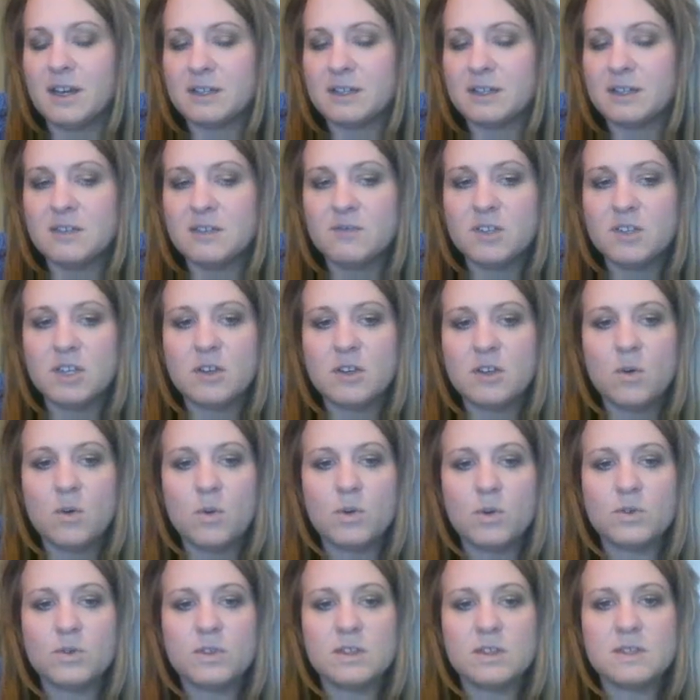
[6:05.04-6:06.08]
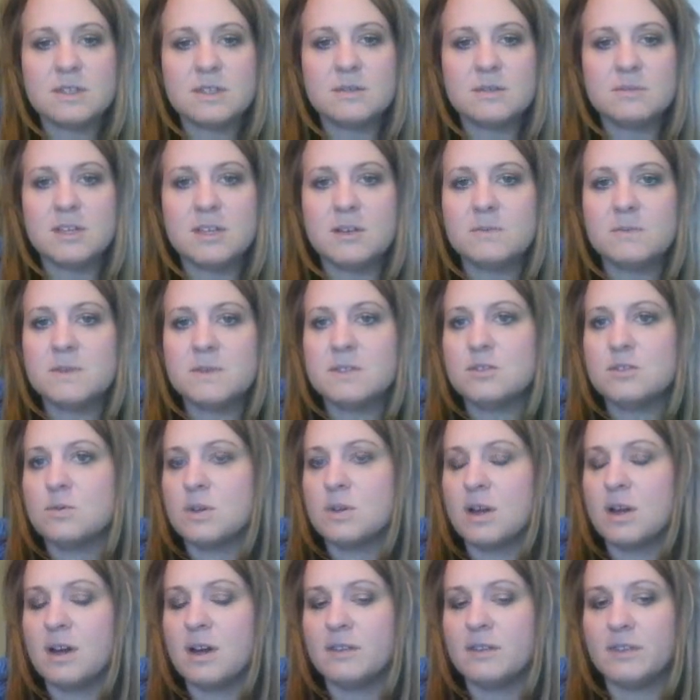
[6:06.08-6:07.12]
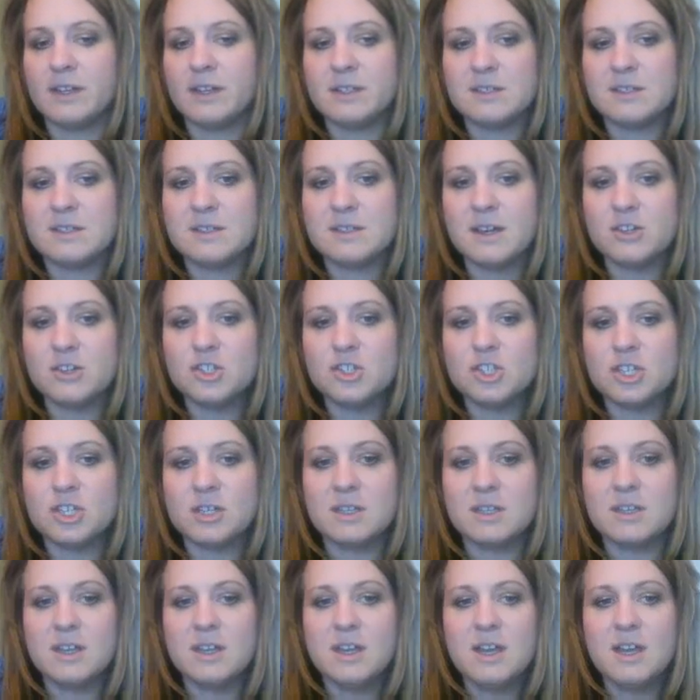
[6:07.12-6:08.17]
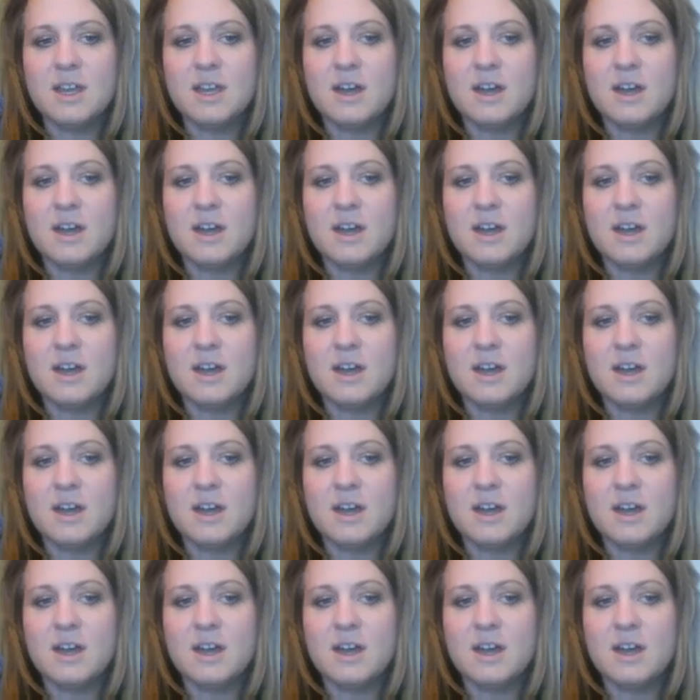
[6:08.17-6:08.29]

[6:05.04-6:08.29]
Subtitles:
activity, or then sometimes do an online discussion.